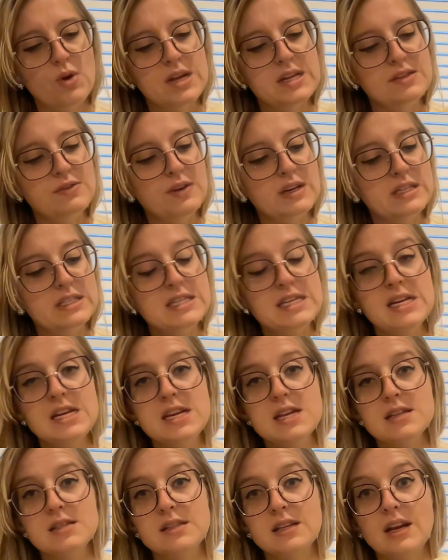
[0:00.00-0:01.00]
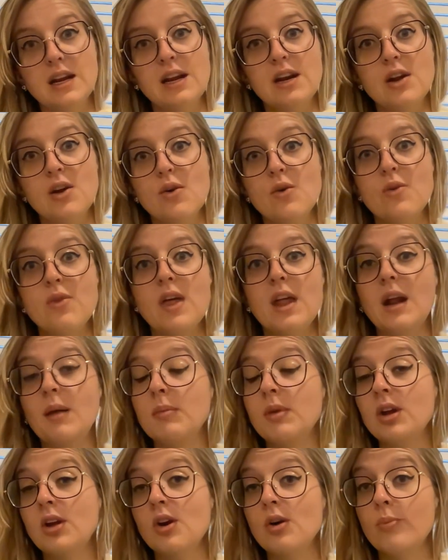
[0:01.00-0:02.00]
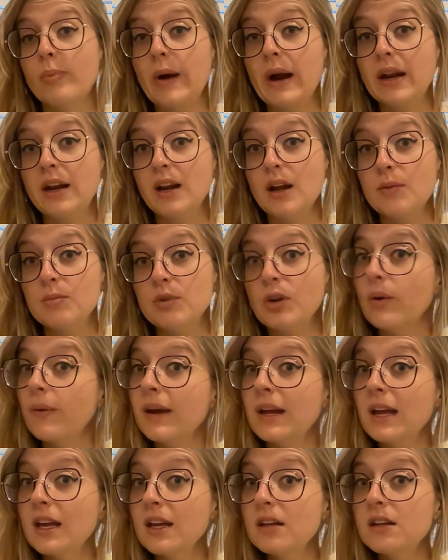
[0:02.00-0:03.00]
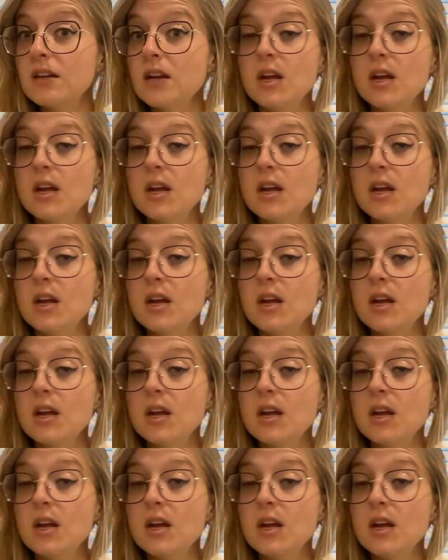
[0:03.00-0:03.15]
it's very tedious and I know that I'm going to go braid numb doing it.